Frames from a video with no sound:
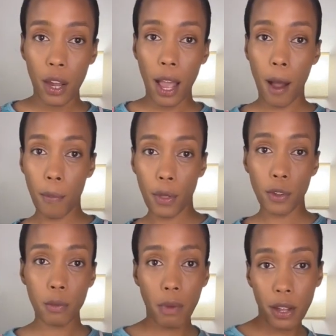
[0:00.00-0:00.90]
help
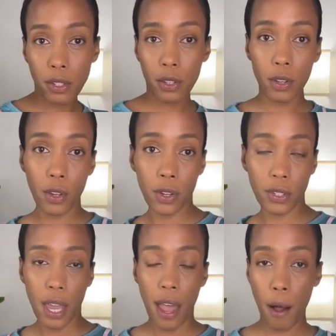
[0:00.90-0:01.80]
those
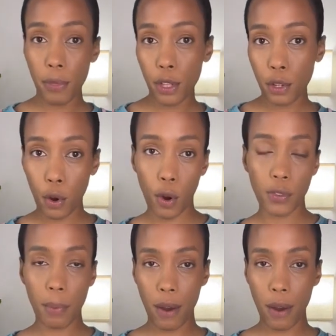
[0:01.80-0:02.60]
muscles, help the nerves,